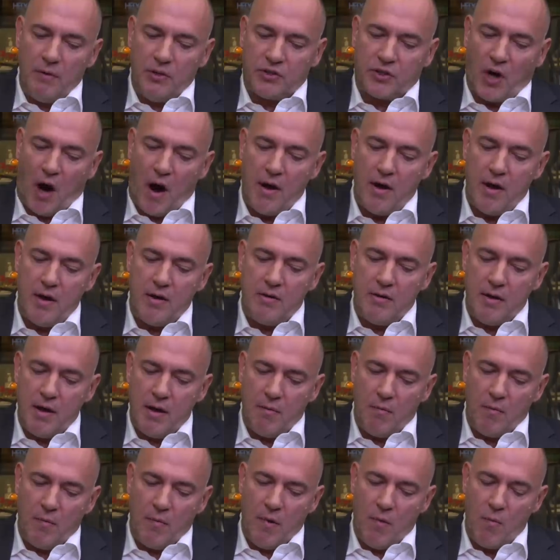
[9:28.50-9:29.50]
started
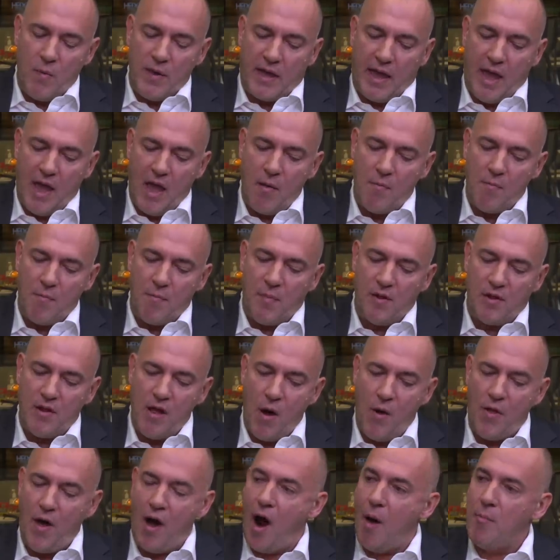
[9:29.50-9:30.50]
and we came
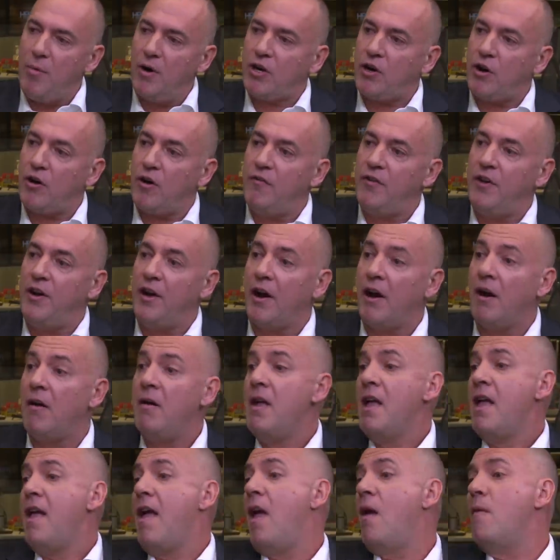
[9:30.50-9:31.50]
below the Hubbert curve here.
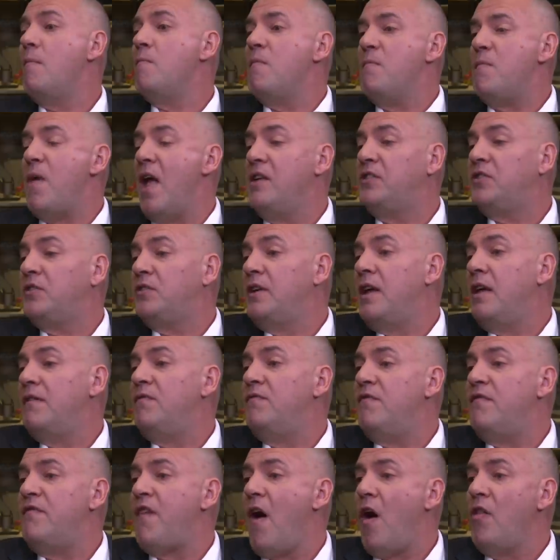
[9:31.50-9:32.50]
And basically,
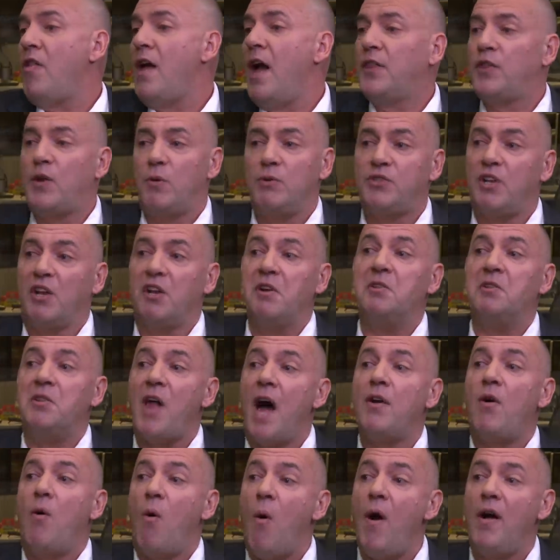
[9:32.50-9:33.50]
it felt like there was a
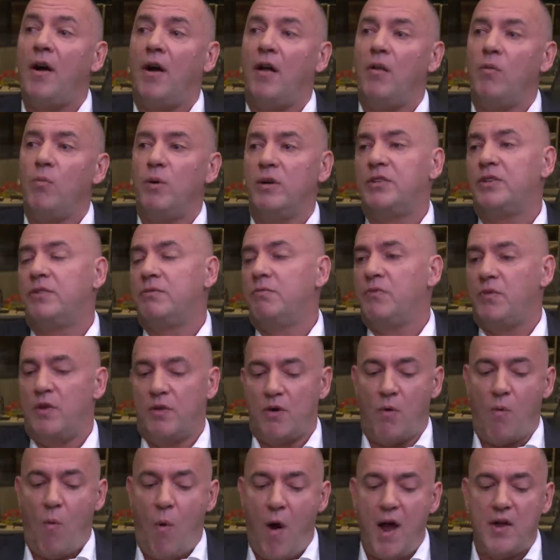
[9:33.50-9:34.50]
glut of oil, which
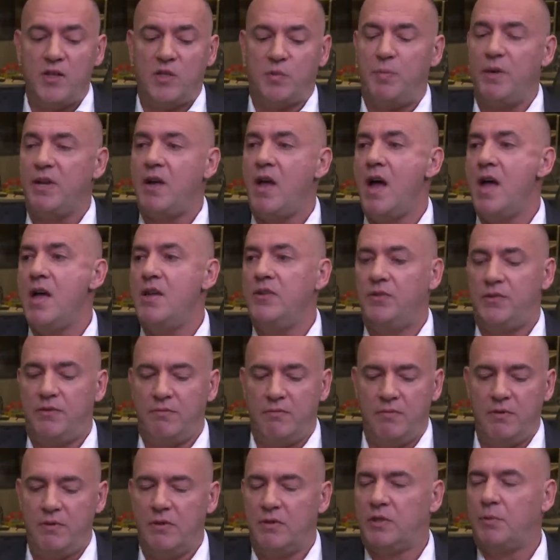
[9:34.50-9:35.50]
there was because
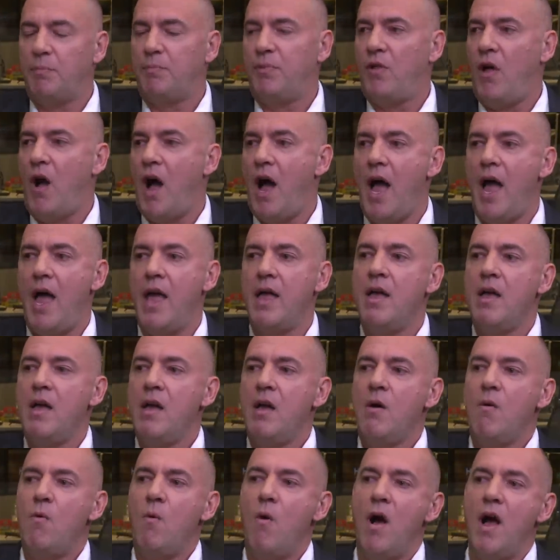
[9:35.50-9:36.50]
supply
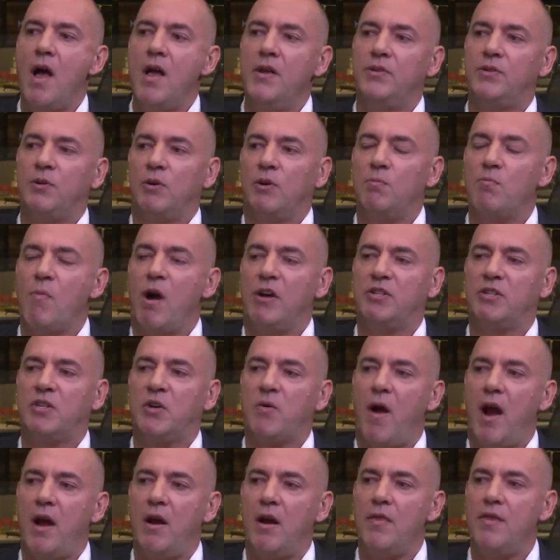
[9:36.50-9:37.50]
was much
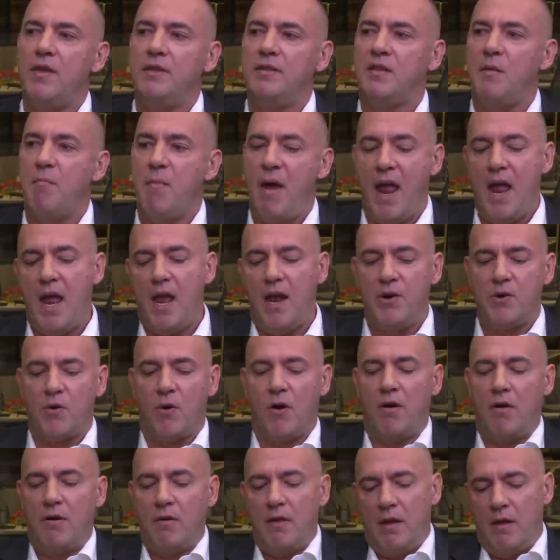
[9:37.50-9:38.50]
greater than demand,
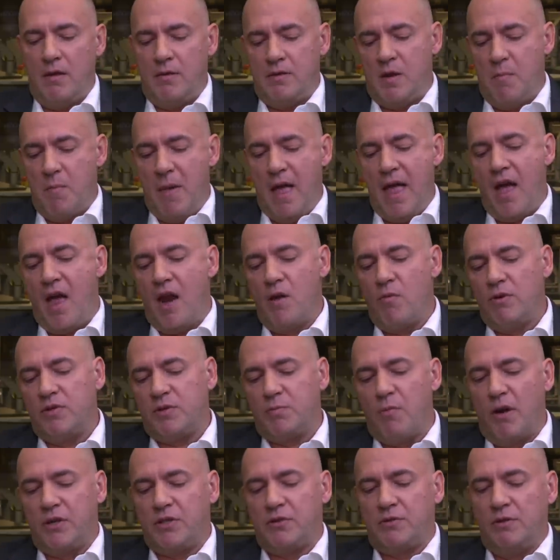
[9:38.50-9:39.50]
or demand was
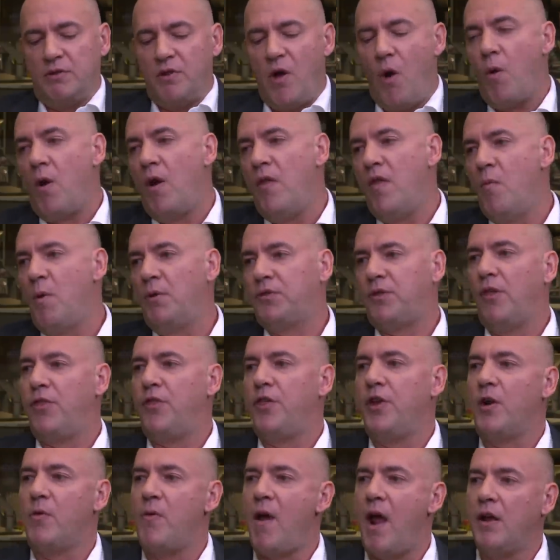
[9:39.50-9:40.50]
much lower than what the
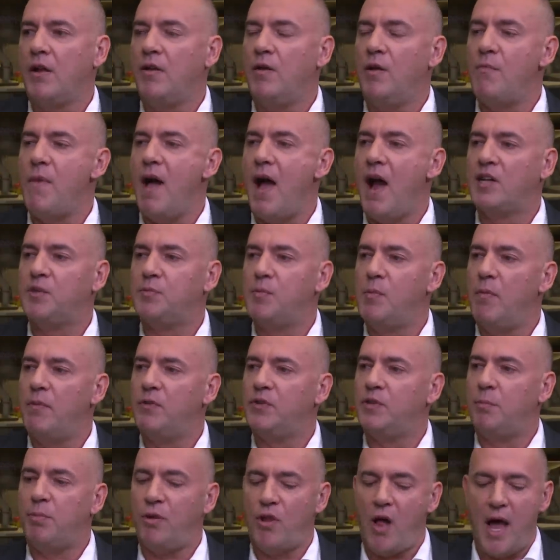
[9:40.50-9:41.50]
theoretical maximum of
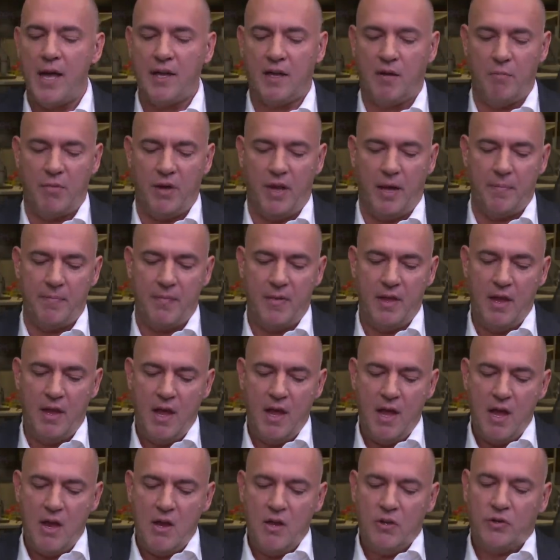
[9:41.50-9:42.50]
supply could be.
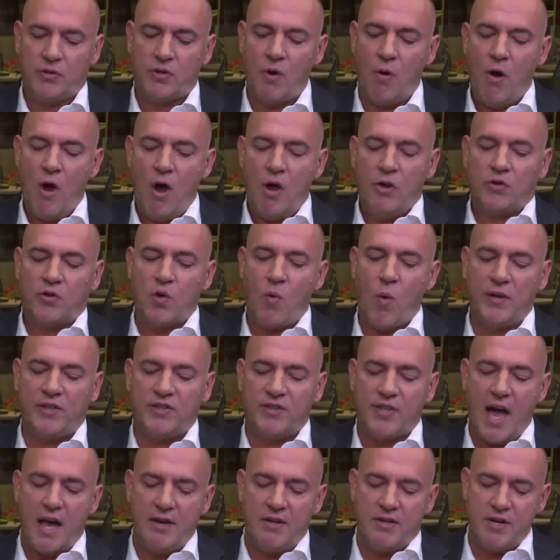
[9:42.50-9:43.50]
Mm. So, so what's
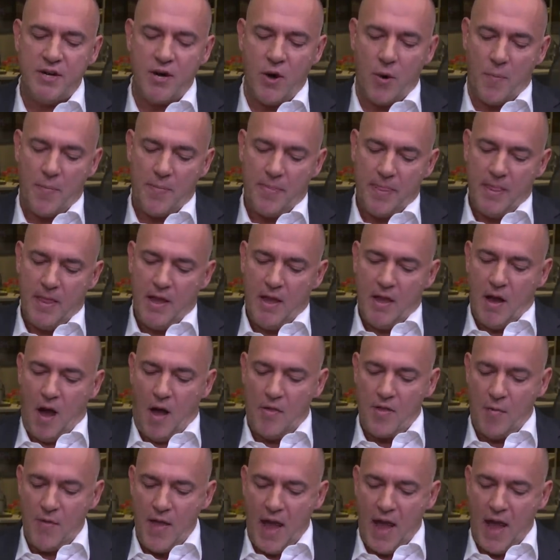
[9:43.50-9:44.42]
that do? On the